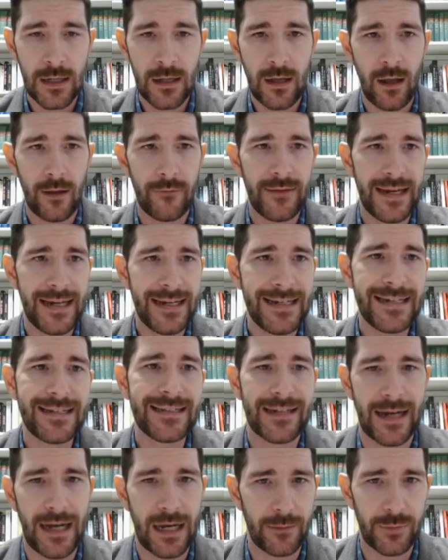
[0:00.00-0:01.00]
of any
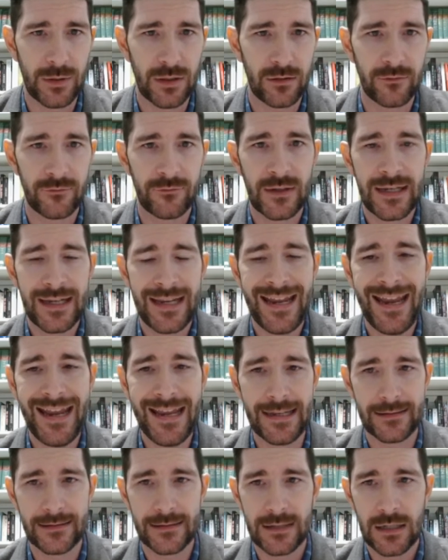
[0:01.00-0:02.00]
type of
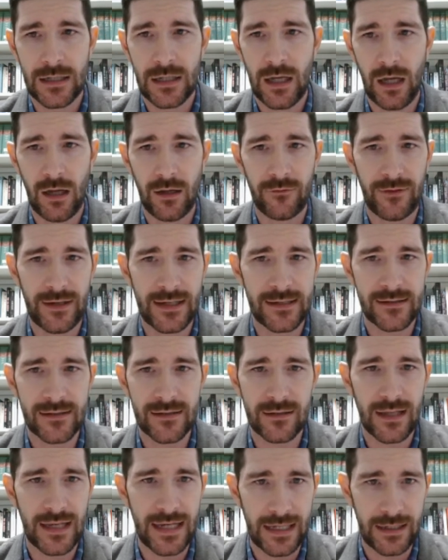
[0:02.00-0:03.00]
hint of a
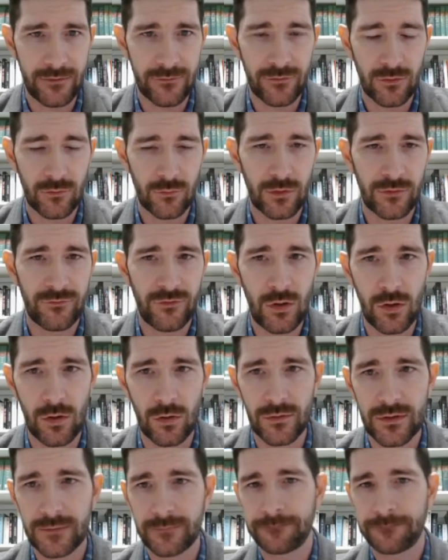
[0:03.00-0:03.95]
slave revolt.